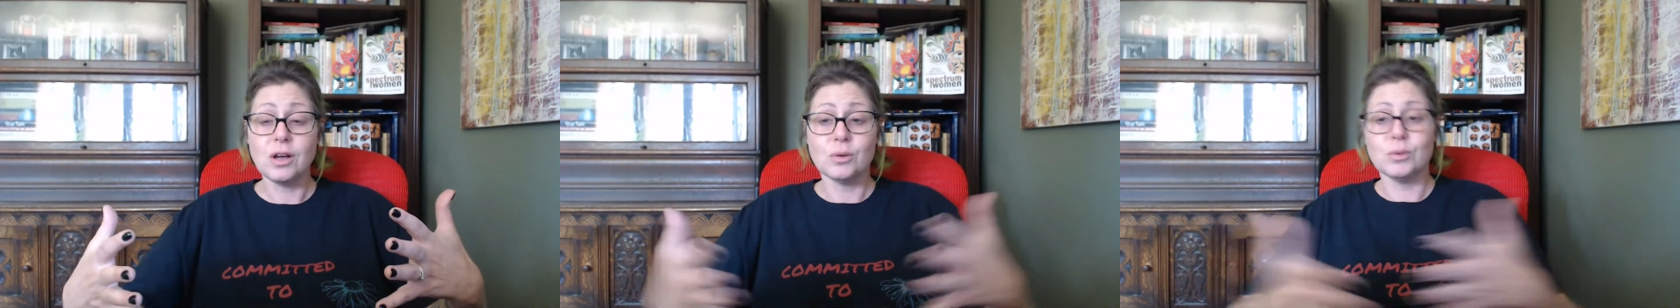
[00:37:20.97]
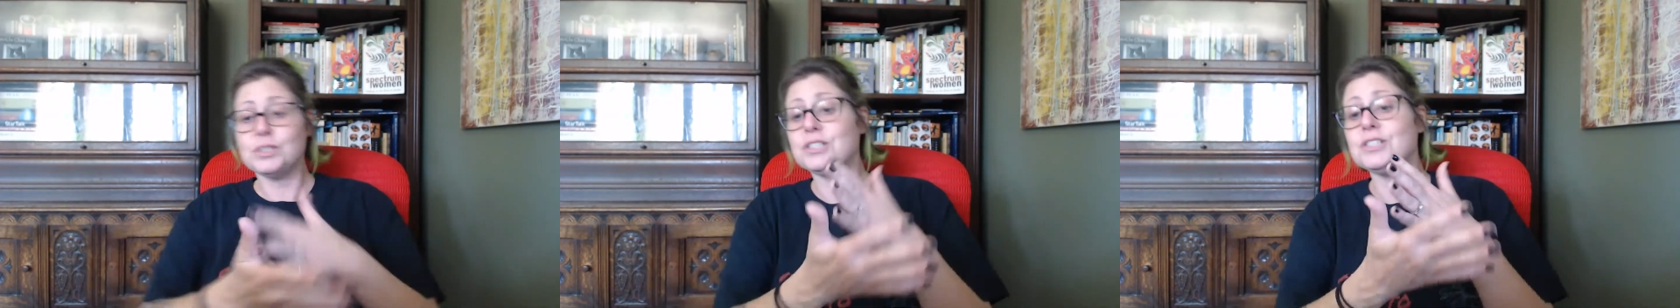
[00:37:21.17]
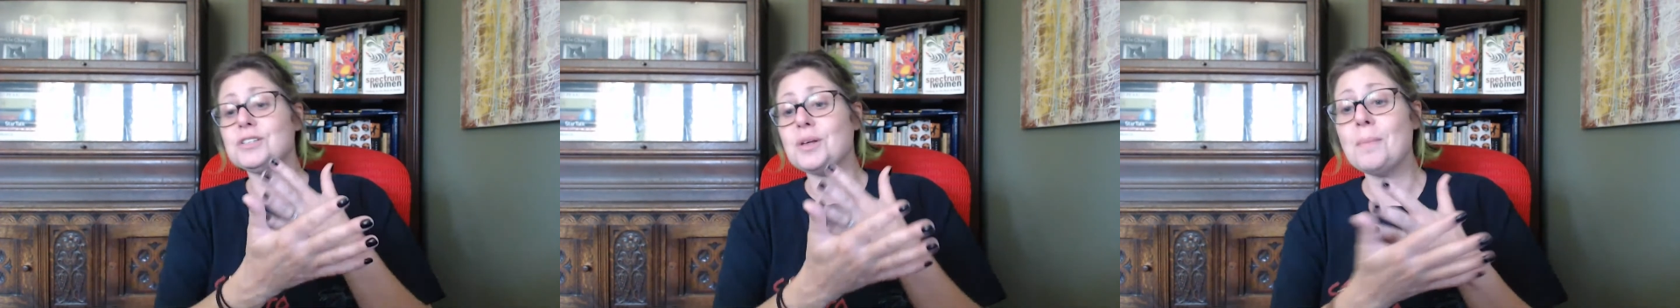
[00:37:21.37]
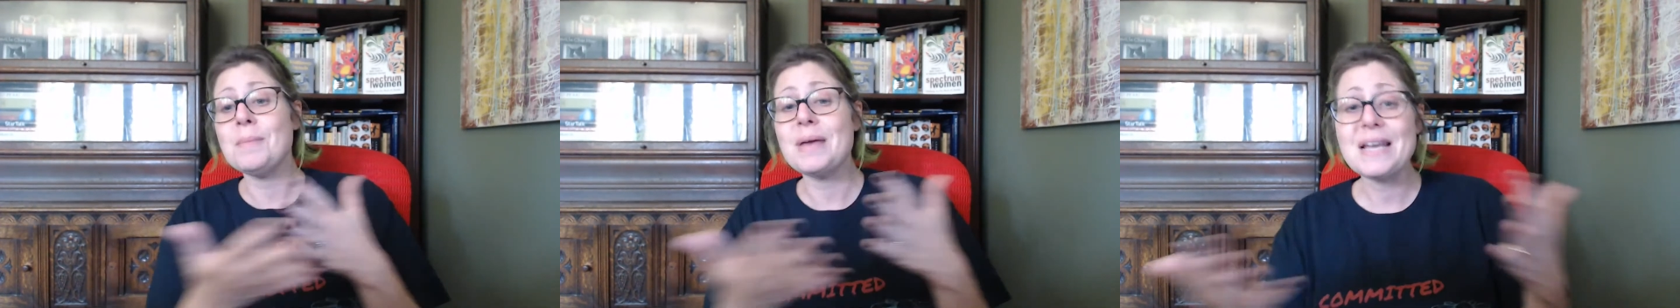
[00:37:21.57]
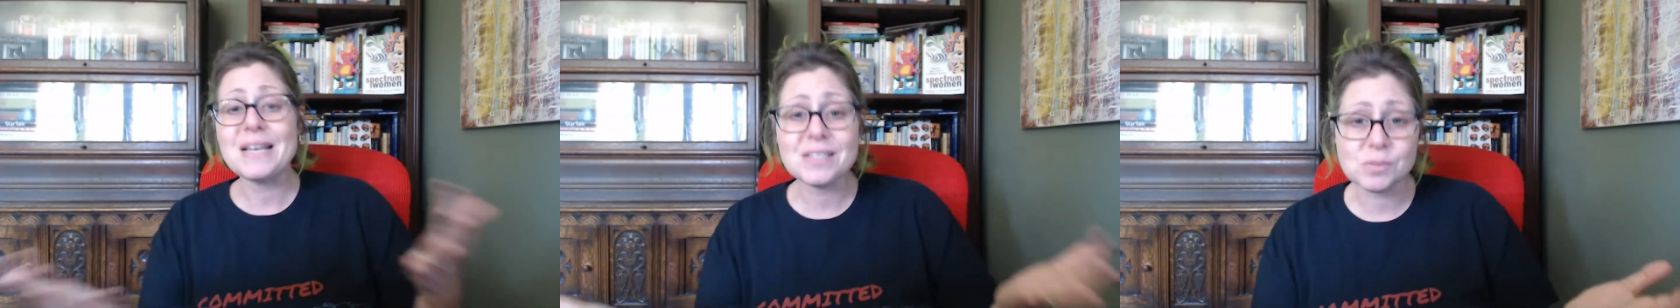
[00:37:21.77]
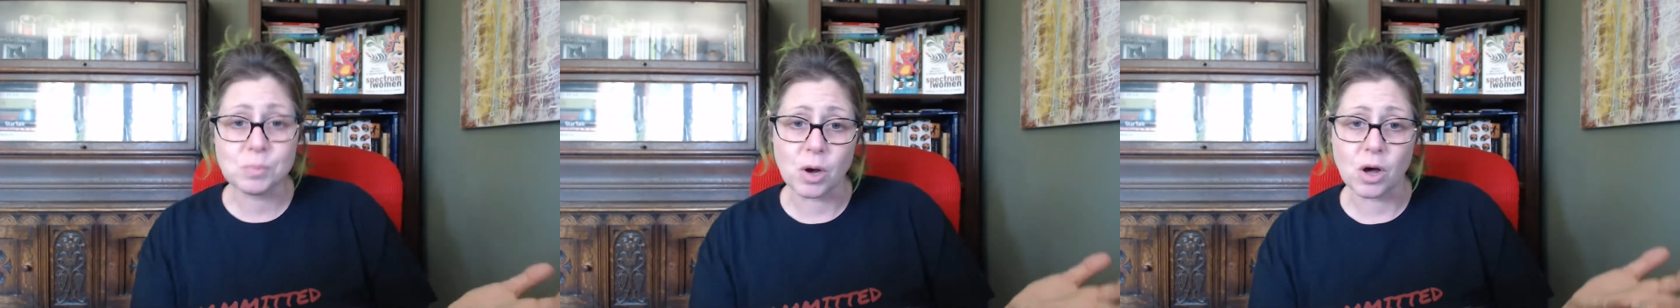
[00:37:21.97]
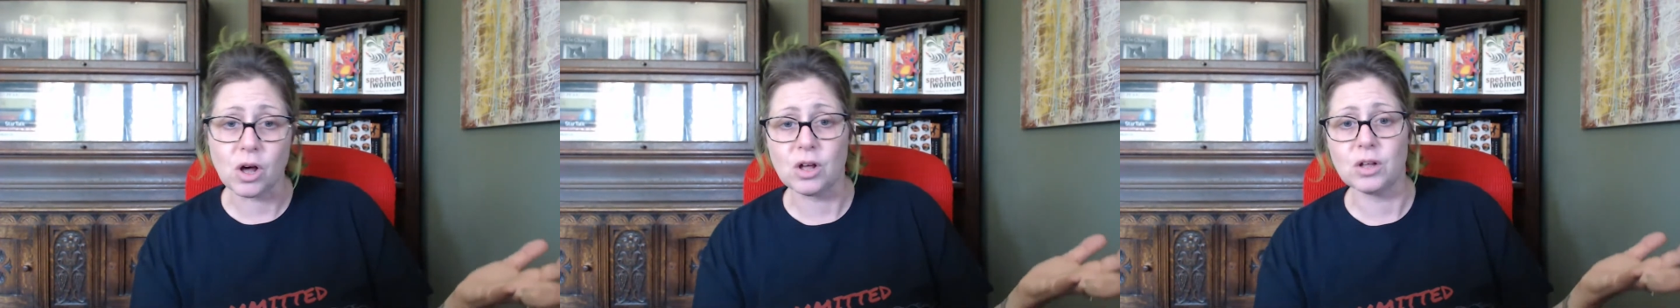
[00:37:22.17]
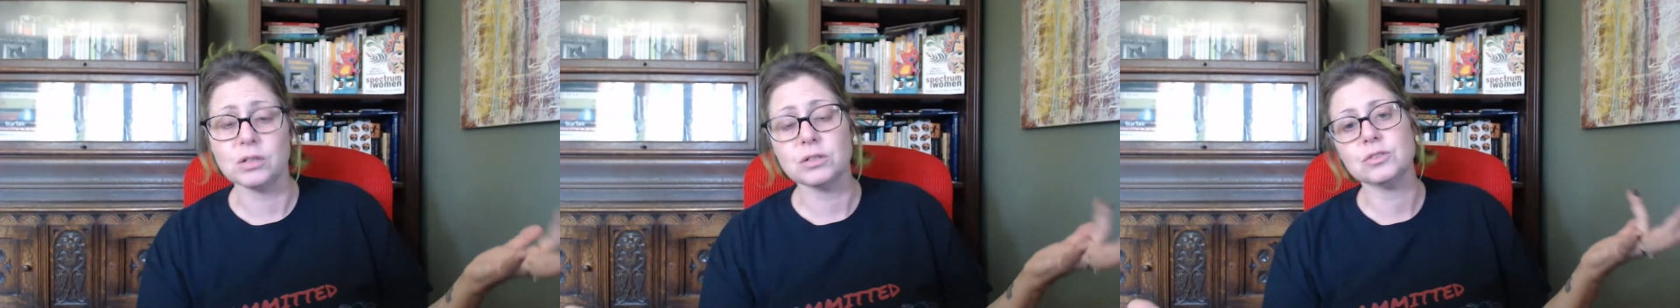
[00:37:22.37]
which is
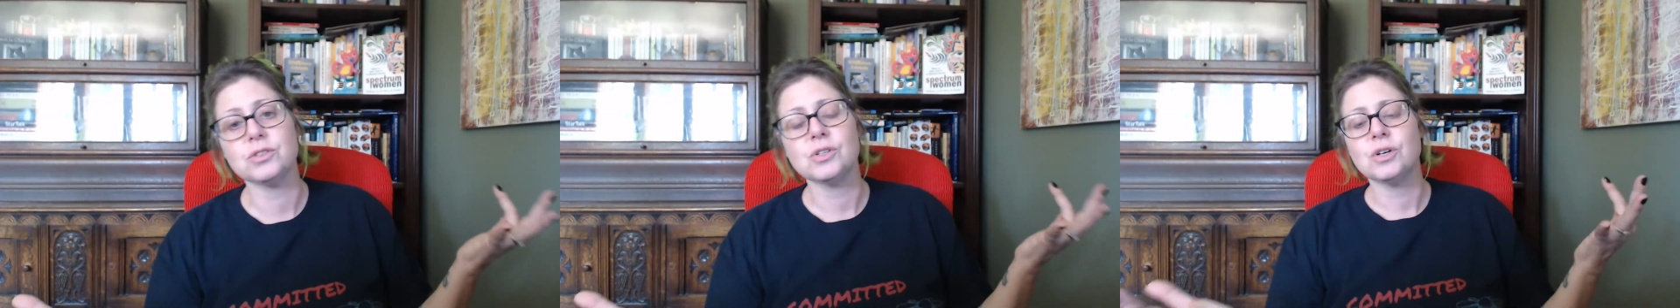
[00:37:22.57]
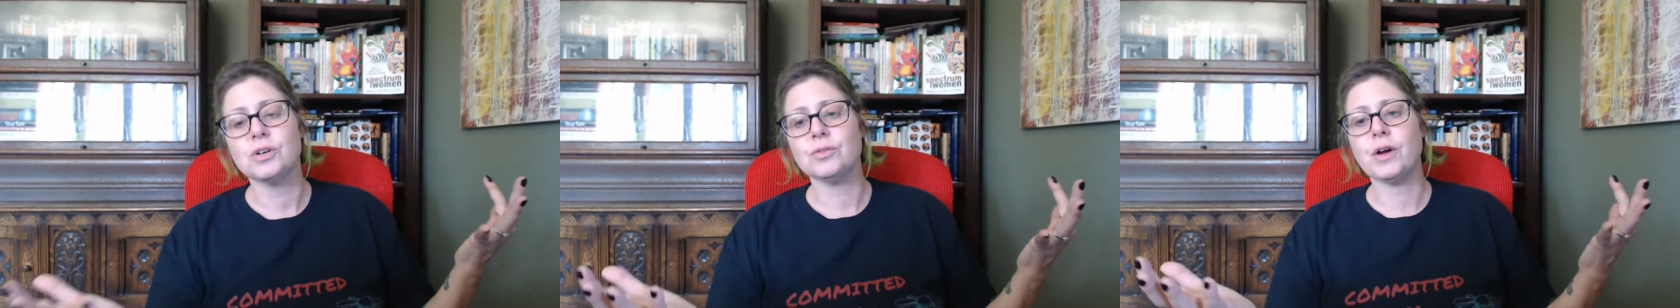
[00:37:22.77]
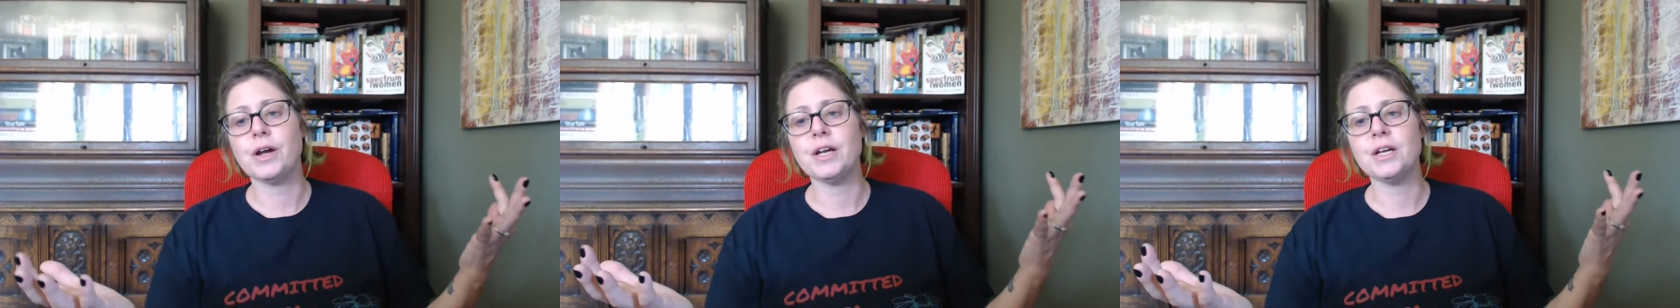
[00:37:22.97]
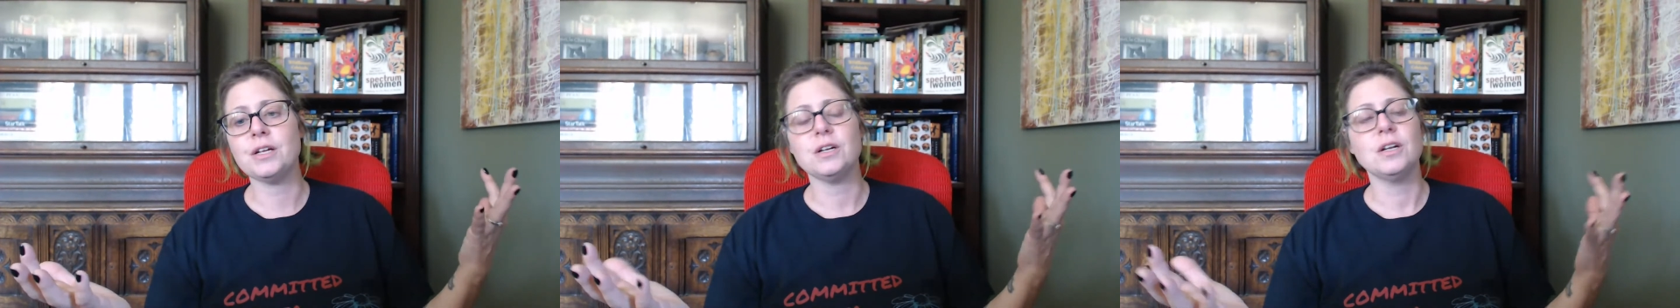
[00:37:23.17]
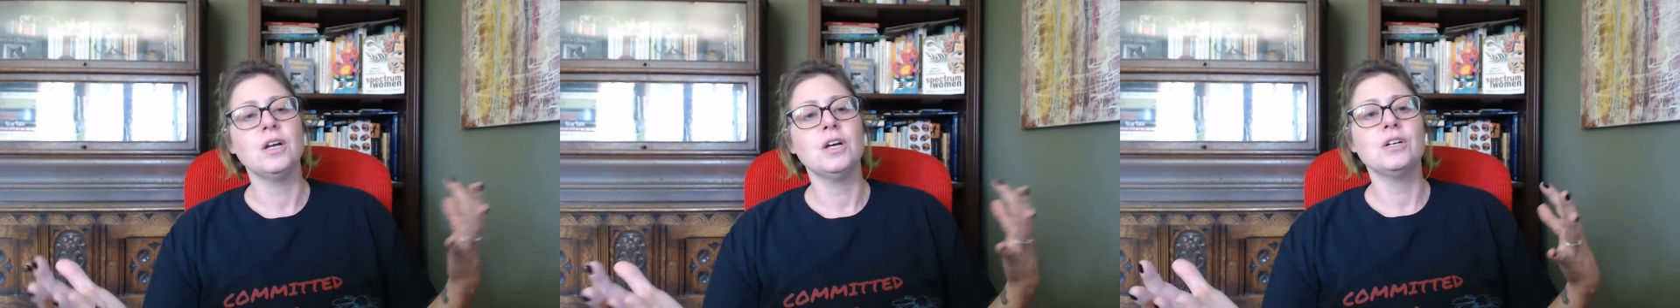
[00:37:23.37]
amazeballs, right?